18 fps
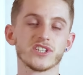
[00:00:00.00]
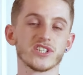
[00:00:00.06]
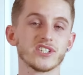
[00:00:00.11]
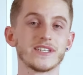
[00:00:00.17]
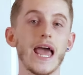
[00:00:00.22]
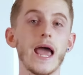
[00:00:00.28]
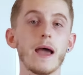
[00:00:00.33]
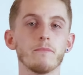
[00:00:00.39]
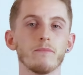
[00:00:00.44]

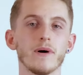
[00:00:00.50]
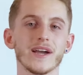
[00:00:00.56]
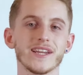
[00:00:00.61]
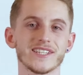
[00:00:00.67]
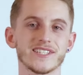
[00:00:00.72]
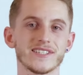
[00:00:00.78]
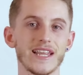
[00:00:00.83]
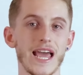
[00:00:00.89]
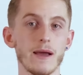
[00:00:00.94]

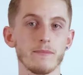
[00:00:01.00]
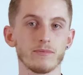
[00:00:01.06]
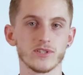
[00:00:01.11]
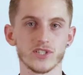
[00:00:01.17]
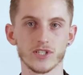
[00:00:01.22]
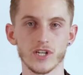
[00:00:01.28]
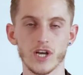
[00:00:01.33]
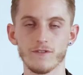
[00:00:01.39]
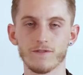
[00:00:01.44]
step-by-step
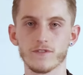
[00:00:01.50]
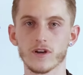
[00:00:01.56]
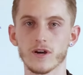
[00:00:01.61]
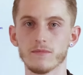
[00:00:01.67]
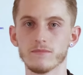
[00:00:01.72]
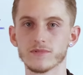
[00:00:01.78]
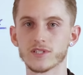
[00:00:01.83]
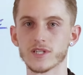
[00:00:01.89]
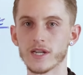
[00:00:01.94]
stuff
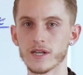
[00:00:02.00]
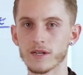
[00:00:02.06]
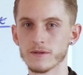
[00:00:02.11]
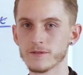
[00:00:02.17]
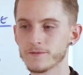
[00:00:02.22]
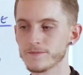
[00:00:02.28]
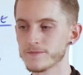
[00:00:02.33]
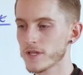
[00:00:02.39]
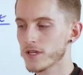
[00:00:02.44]
comes in.
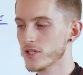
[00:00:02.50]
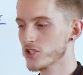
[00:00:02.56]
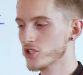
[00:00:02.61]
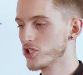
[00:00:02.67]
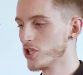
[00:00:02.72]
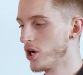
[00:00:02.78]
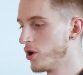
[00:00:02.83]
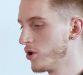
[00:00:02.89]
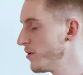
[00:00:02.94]

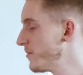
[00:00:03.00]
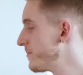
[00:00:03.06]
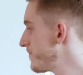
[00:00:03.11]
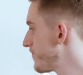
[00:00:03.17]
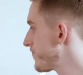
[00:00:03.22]
So,